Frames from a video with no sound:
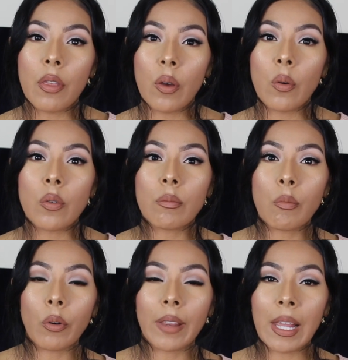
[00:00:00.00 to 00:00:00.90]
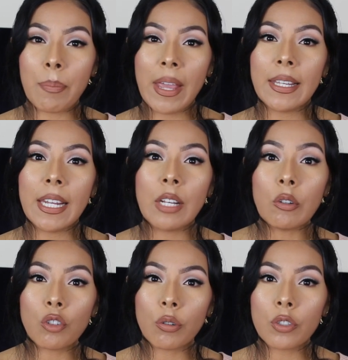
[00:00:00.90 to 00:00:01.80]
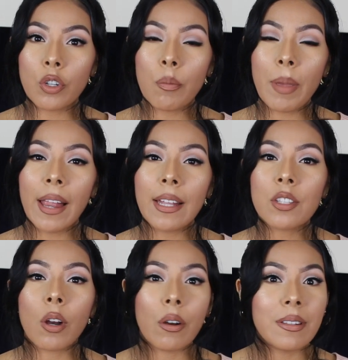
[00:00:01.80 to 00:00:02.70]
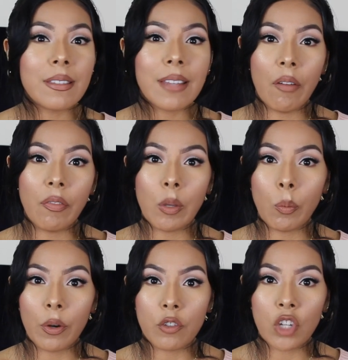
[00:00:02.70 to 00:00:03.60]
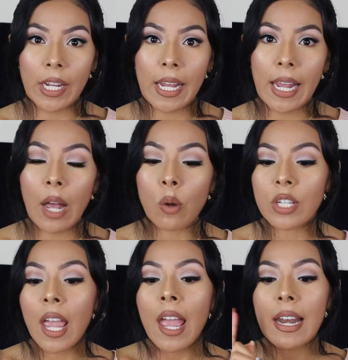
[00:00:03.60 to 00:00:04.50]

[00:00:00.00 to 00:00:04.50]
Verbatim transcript: those more like pinky neutral tone palettes are definitely worth checking out.